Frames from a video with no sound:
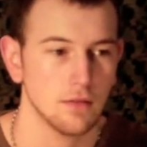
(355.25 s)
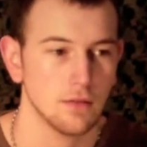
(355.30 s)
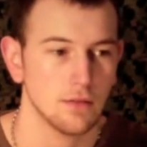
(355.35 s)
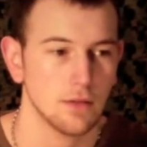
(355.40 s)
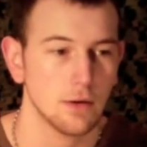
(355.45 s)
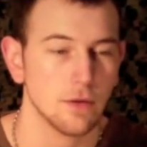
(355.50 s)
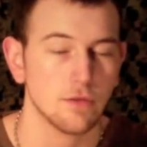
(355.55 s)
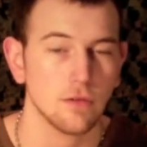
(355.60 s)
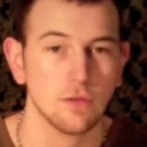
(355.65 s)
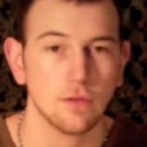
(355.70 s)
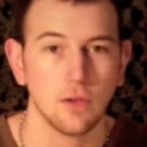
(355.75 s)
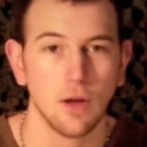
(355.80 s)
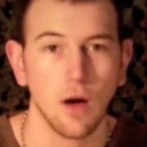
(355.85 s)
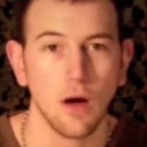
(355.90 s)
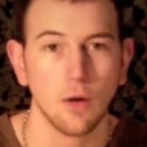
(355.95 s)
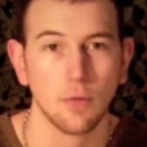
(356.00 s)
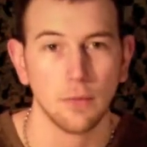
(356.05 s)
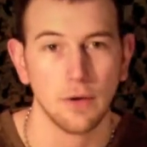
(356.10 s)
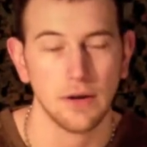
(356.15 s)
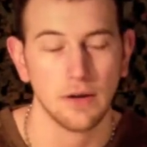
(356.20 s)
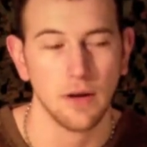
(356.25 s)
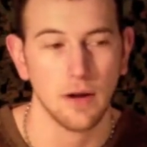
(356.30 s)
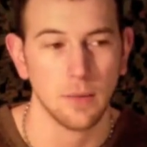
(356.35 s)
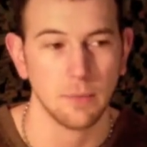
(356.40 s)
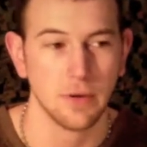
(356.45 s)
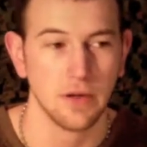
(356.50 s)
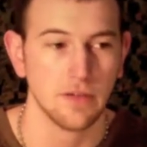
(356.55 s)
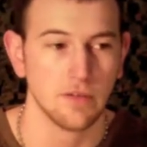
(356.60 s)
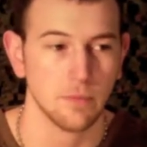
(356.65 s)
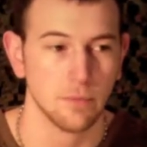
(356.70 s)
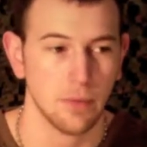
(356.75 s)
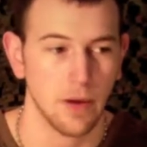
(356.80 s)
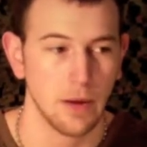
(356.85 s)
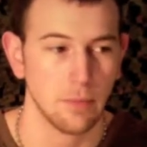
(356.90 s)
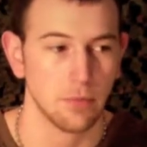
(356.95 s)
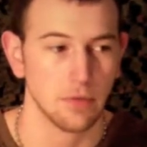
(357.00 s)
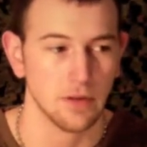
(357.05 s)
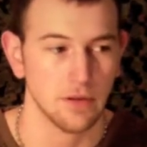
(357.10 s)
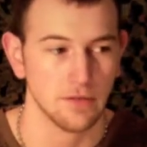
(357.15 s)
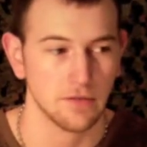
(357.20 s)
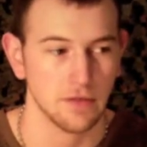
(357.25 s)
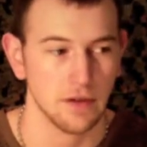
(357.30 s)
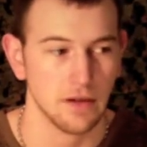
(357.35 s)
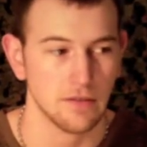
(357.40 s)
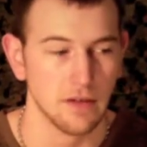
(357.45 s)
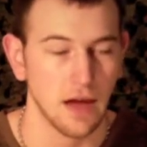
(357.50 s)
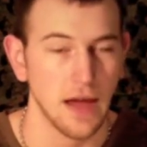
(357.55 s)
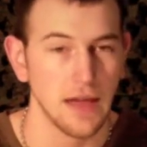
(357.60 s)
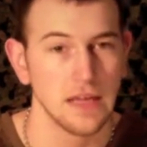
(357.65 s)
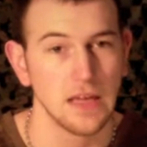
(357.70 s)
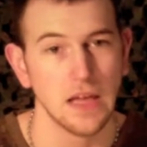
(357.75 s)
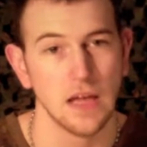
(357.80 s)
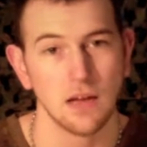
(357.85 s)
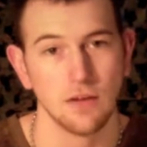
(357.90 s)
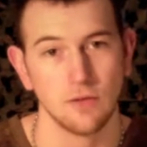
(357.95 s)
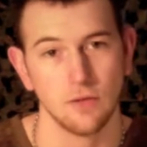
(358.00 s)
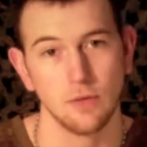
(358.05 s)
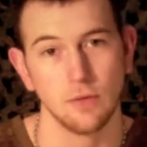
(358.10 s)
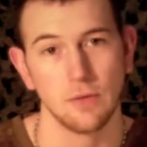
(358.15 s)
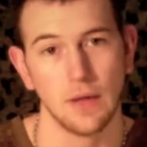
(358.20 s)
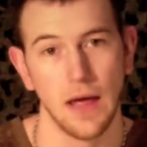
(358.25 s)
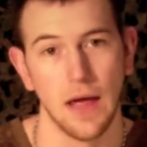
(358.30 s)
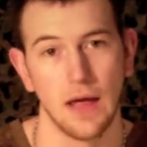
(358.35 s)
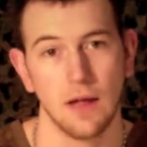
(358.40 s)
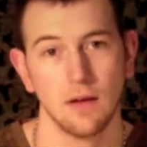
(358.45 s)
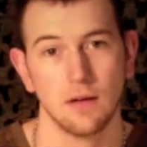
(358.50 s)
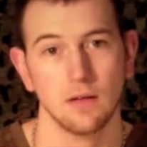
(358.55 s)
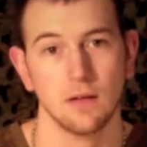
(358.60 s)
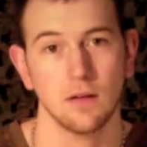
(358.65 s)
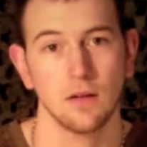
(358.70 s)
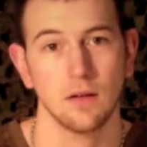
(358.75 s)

there's a law written on a piece of paper that says I can't do that.